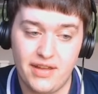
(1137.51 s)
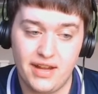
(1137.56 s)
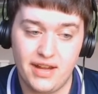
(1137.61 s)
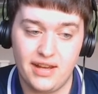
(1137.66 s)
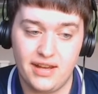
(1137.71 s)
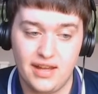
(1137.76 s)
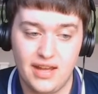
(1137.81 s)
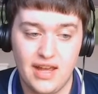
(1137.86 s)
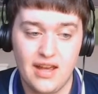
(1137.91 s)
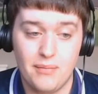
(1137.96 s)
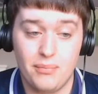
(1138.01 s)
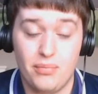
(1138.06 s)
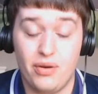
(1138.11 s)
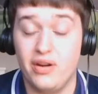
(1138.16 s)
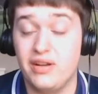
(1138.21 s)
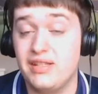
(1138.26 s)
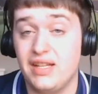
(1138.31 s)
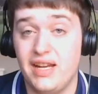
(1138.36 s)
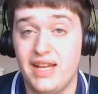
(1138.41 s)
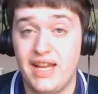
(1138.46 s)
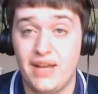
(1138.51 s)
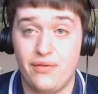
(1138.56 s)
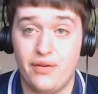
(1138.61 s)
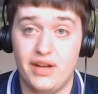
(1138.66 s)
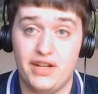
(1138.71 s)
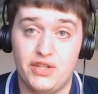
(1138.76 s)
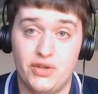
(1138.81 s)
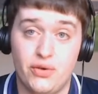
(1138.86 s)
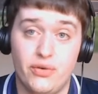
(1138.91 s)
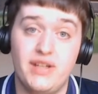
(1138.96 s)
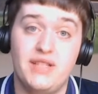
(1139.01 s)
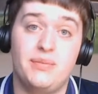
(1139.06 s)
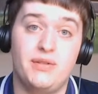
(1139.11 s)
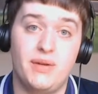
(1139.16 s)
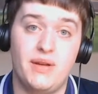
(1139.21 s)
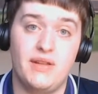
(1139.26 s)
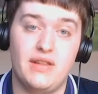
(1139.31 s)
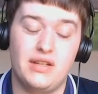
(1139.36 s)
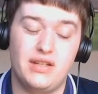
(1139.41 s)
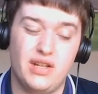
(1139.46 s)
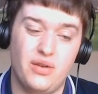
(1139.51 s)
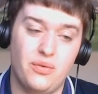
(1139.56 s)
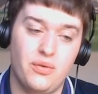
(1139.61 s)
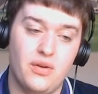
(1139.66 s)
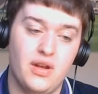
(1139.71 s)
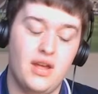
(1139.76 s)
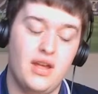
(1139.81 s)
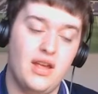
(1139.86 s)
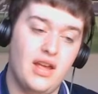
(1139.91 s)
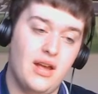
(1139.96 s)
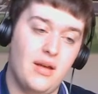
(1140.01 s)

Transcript: I think personally, if I had a choice between the two,